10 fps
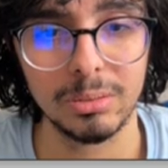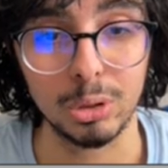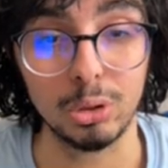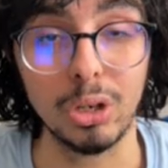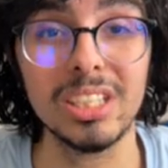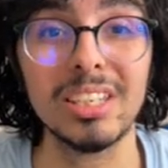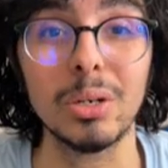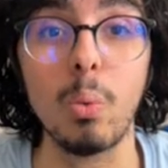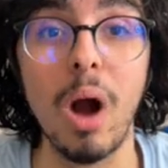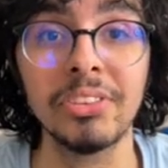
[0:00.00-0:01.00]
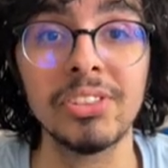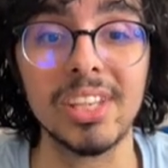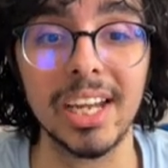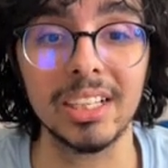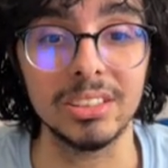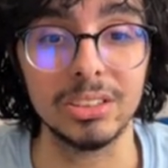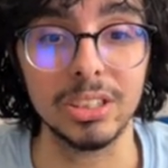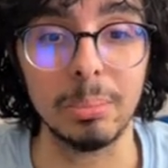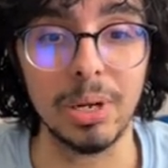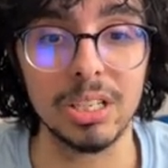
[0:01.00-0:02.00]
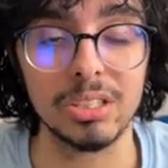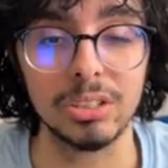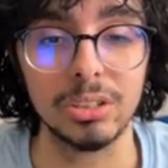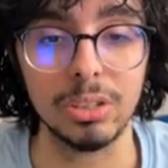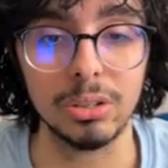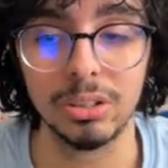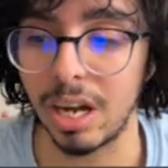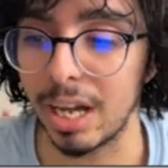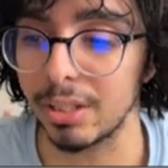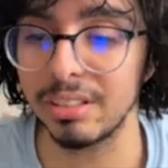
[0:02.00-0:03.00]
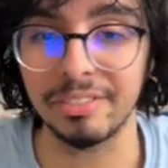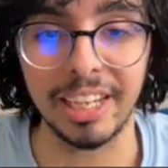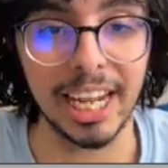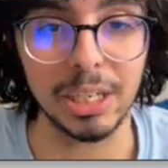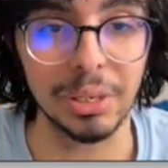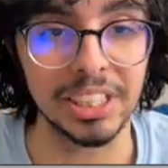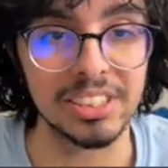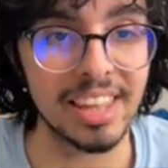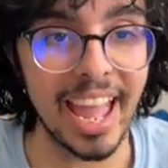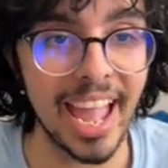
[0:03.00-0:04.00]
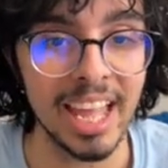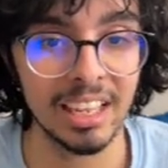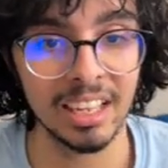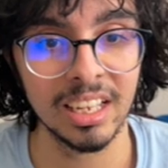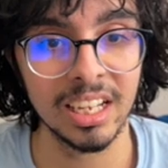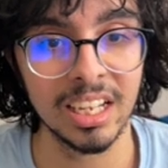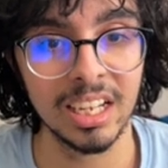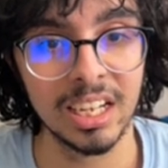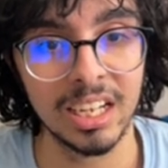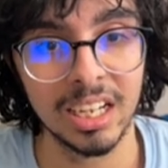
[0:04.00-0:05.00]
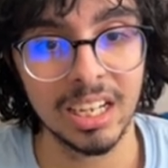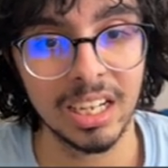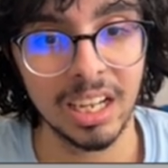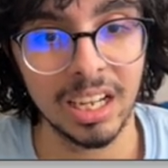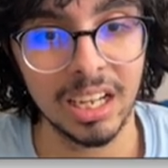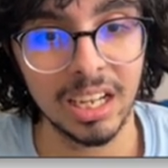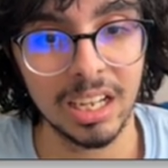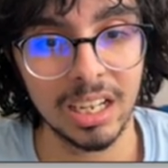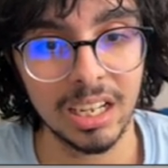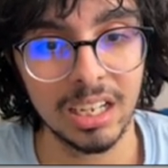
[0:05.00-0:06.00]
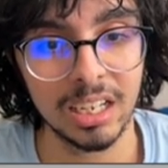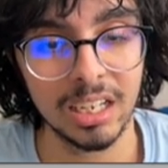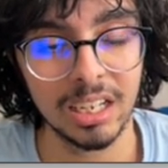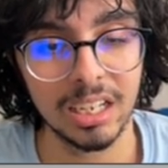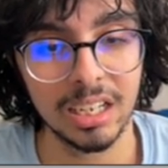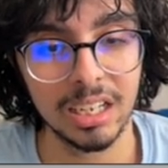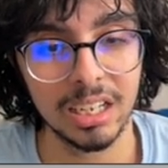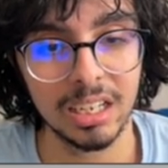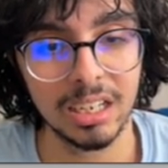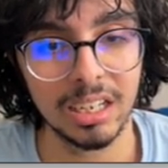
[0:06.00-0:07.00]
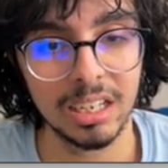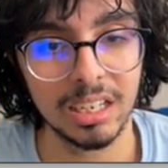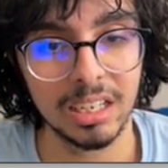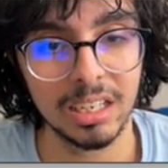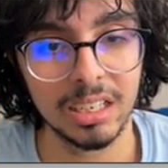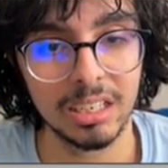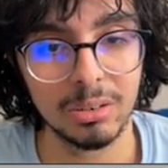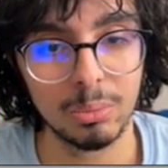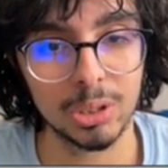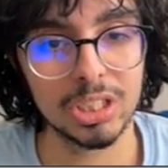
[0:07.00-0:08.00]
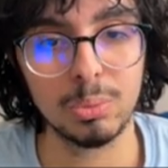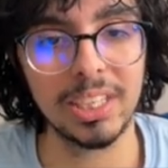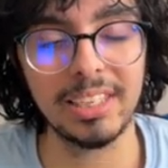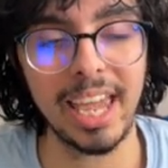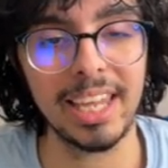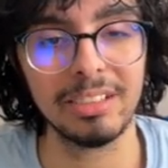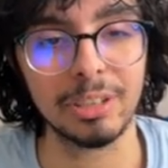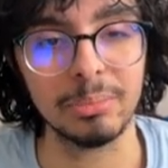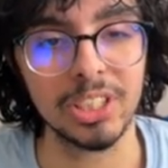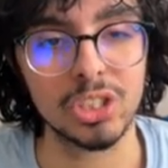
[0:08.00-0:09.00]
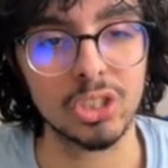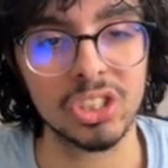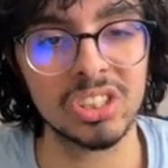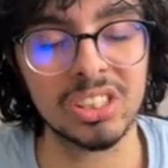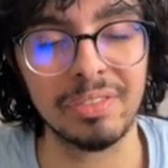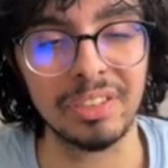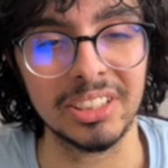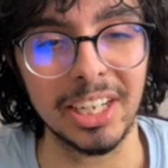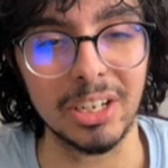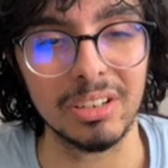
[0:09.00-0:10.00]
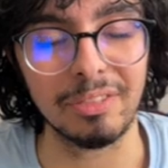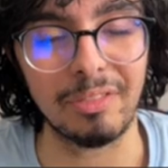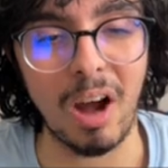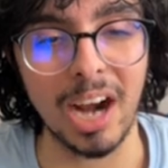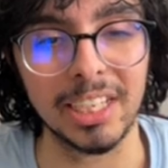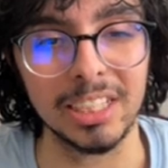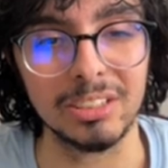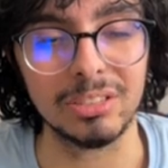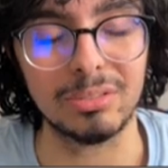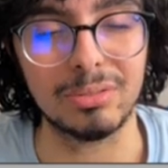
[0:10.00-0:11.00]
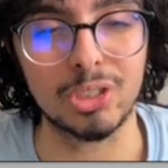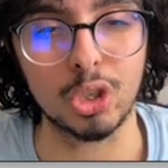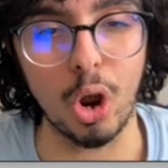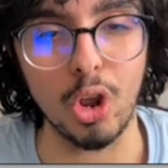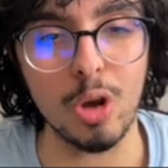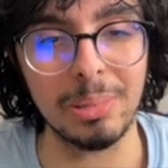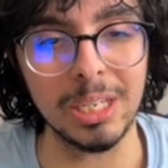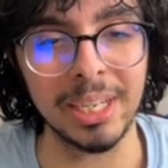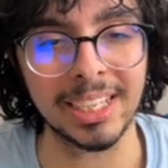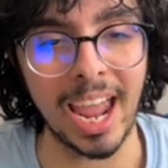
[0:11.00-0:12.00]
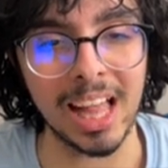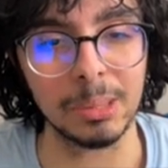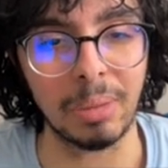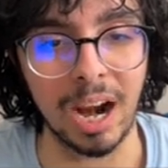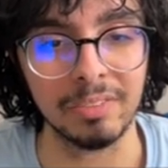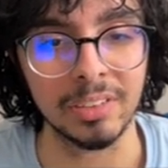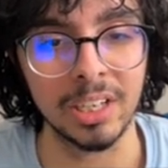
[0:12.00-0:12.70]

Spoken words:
Gonnie said 1 second to the person, you know. I don't even think anyone is there. What did we gain from this? You're stiffer than fucking John O.B. Mikkel, bruv.